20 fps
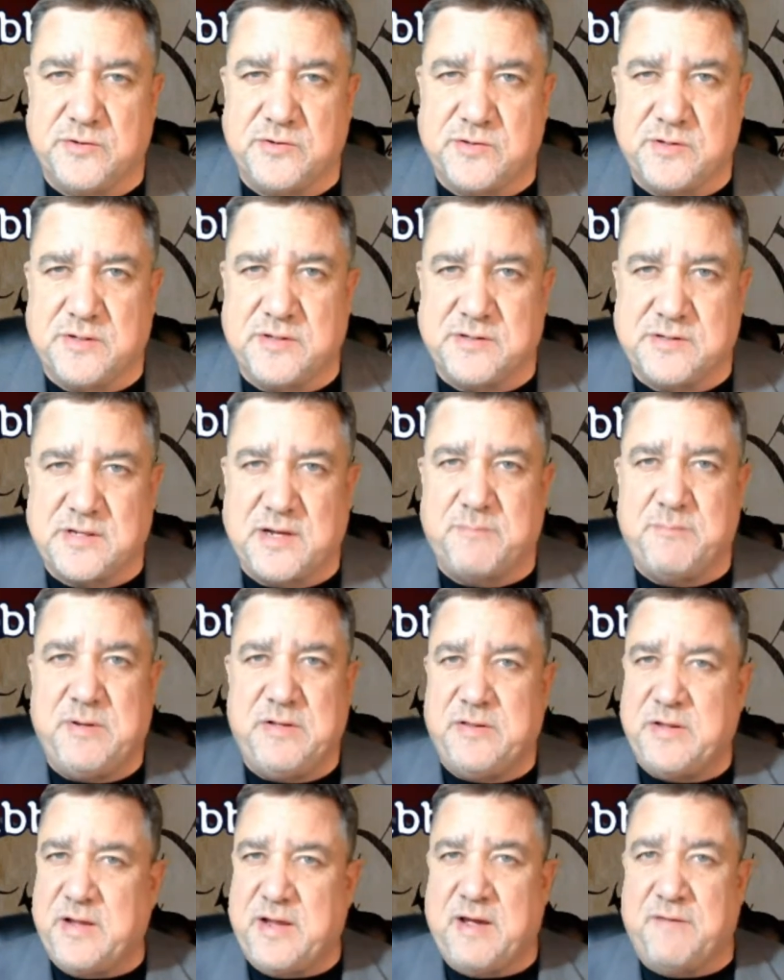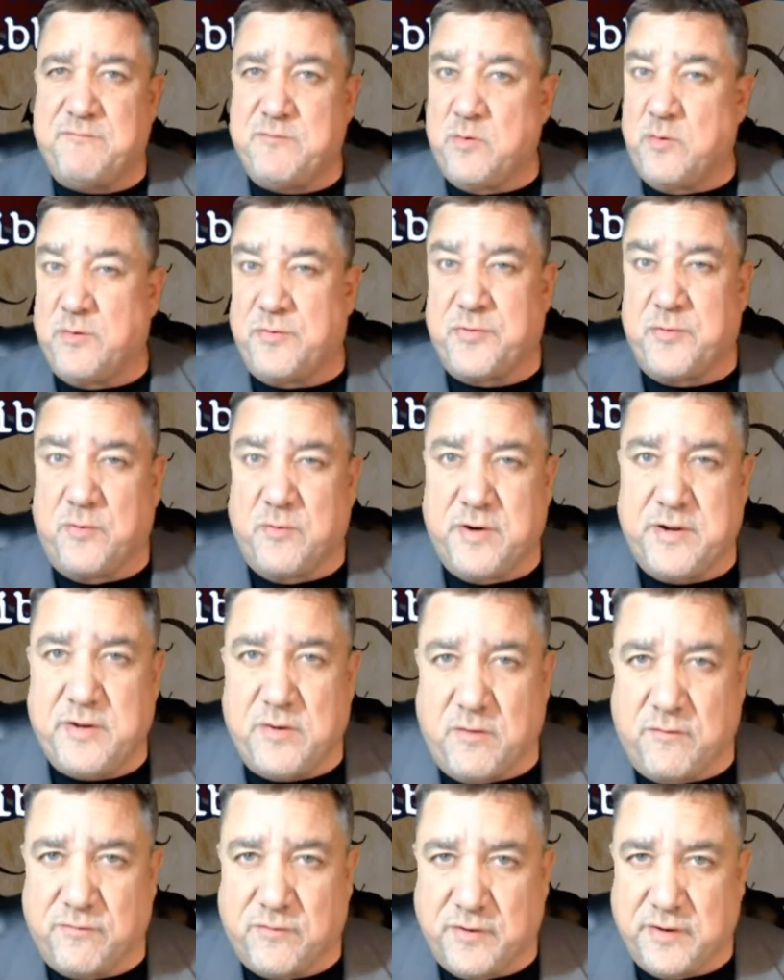So does that mean they have no authority
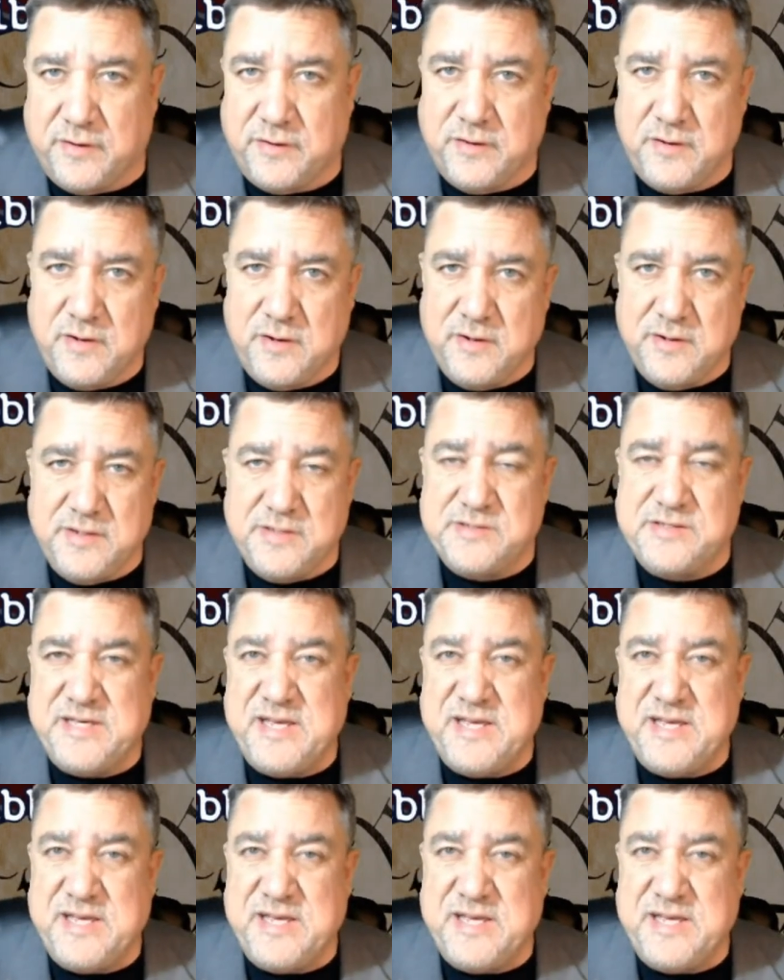over it? Is the